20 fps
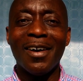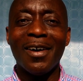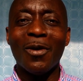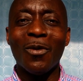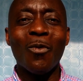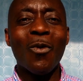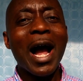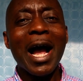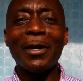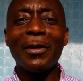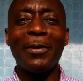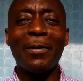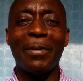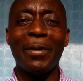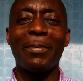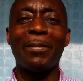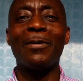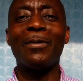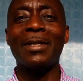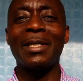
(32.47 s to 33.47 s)
Why do
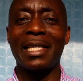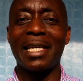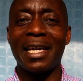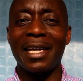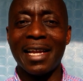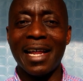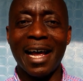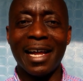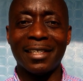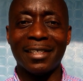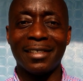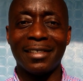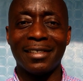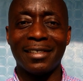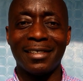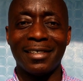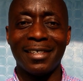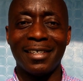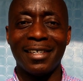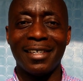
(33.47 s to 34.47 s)
people say that?
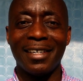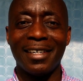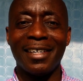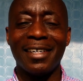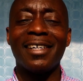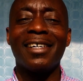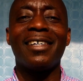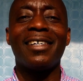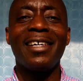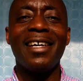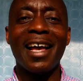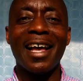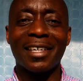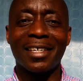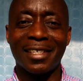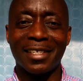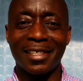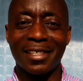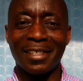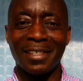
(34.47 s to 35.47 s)

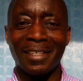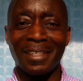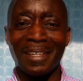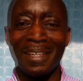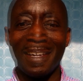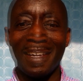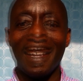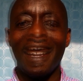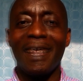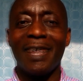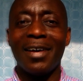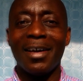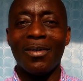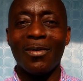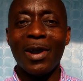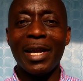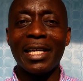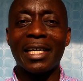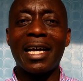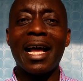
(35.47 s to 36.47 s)
Yes,
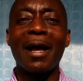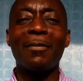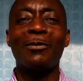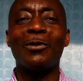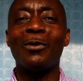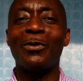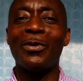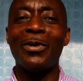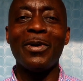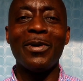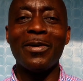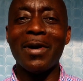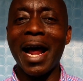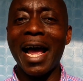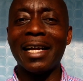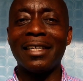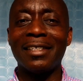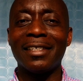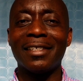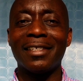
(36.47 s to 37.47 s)
when it comes to tree
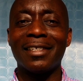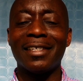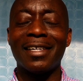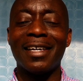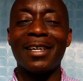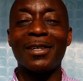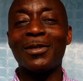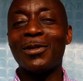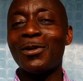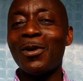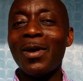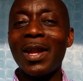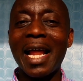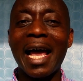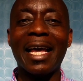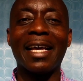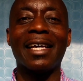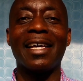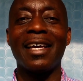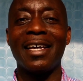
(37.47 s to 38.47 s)
writing, it's not
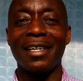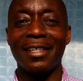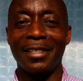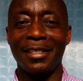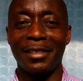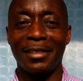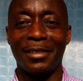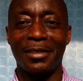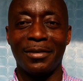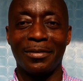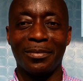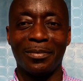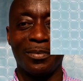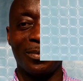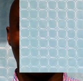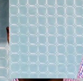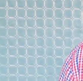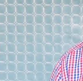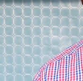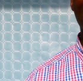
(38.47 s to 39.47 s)
like English.
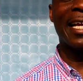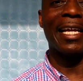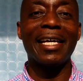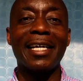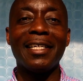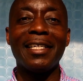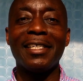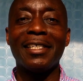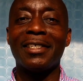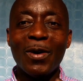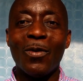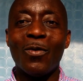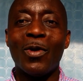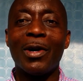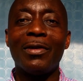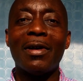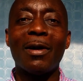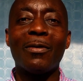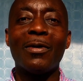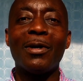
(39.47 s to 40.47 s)
In English, when
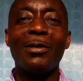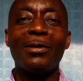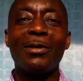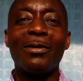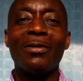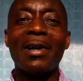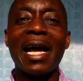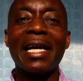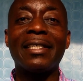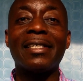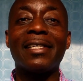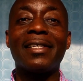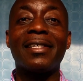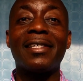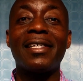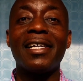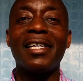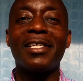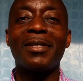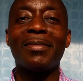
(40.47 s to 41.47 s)
you are going to write a
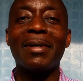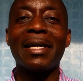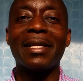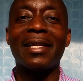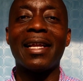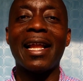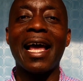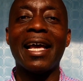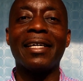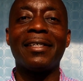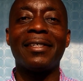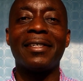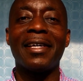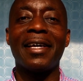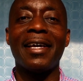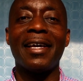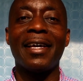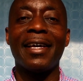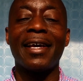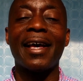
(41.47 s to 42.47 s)
statement like,
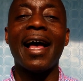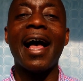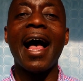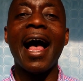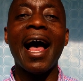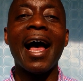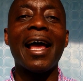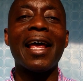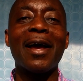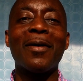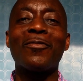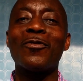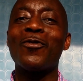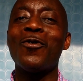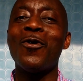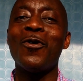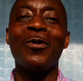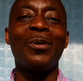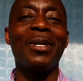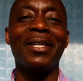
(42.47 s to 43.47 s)
say, I am
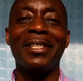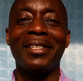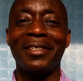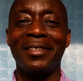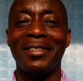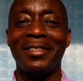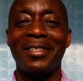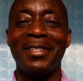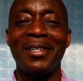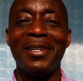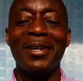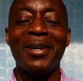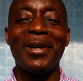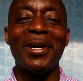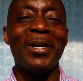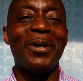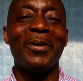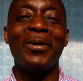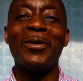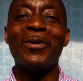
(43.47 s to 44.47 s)
going,
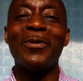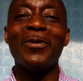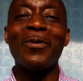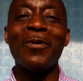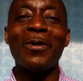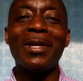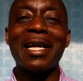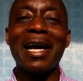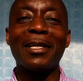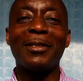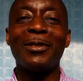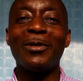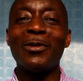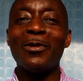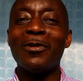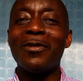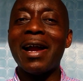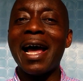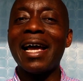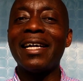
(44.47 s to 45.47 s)
you know that you
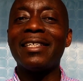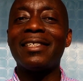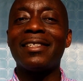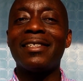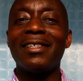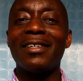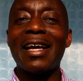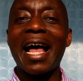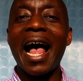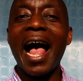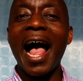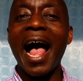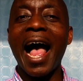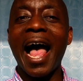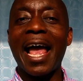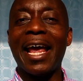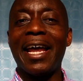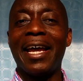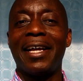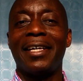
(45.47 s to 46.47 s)
write
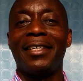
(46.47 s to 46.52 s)
I